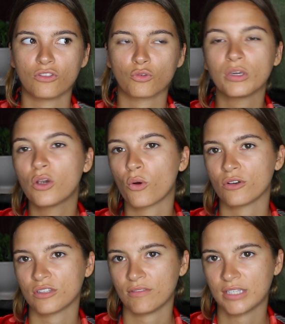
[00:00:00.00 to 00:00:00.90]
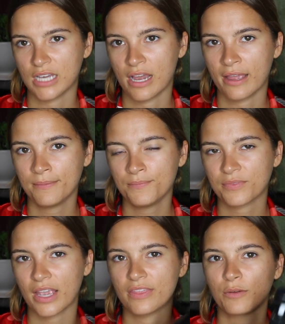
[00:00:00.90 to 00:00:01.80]
3/4 of the time,
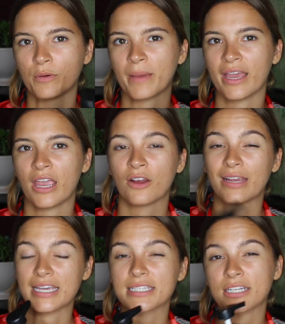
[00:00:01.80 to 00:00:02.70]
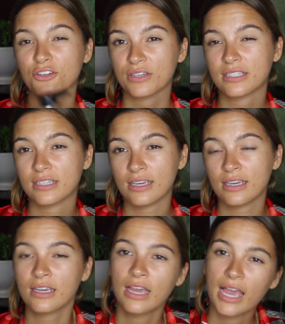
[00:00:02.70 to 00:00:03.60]
and then when my hair isn't
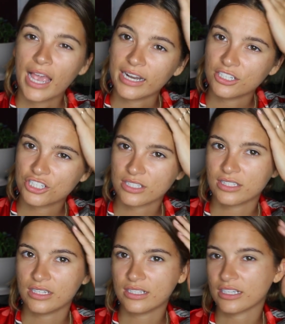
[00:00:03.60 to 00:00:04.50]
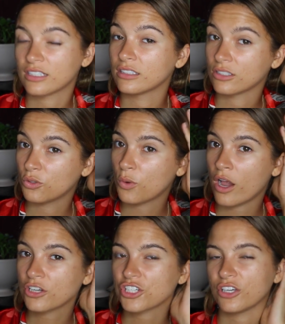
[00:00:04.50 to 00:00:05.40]
greasy and it just needs like a little
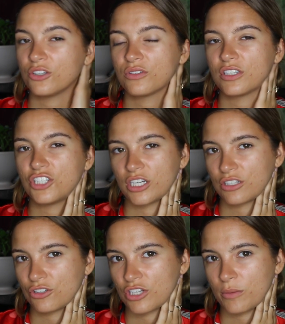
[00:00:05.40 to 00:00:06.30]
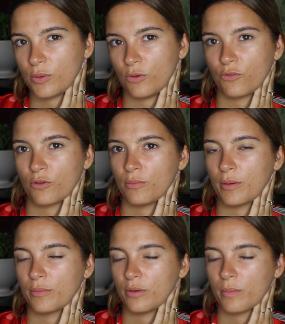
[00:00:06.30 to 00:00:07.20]
wash, I'll use the gentle shampoo from
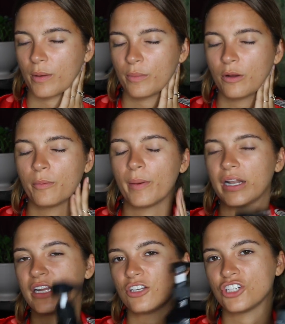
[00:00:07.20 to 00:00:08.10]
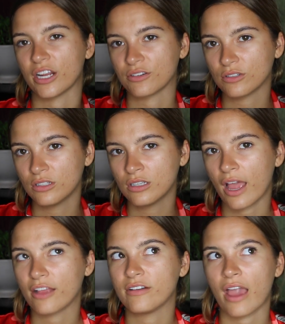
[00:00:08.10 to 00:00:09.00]
Bumble and Bumble. But in general,
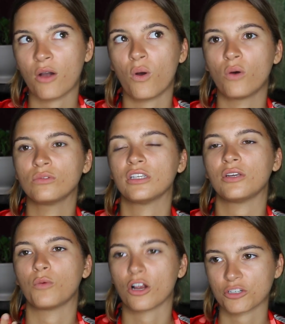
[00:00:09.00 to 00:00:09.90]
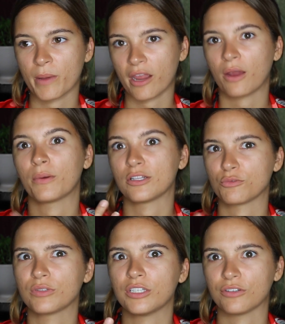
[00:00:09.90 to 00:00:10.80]
I now only wash my hair when it's
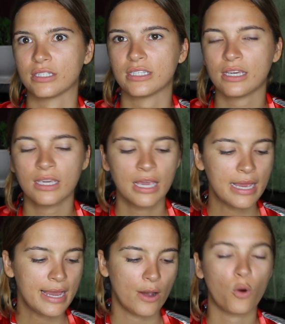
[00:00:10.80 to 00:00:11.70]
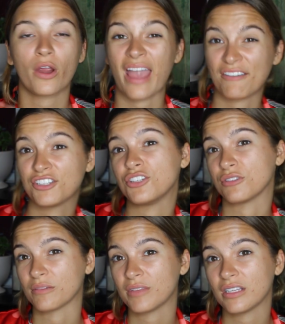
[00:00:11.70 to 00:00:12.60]
really greasy, or I have to do
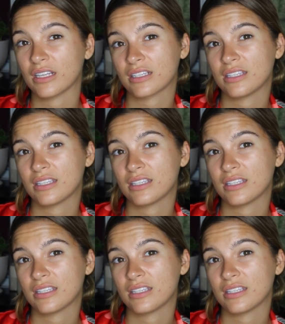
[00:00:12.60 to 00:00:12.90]
something